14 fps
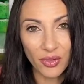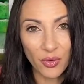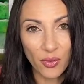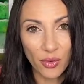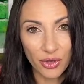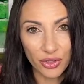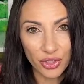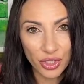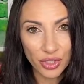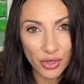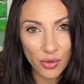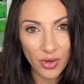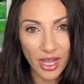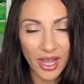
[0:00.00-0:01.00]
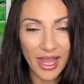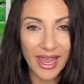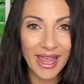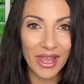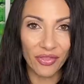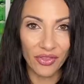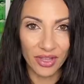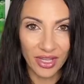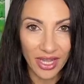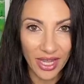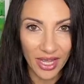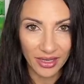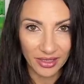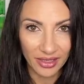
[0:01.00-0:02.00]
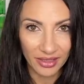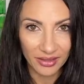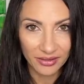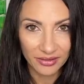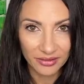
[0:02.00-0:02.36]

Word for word: orange soda and the candy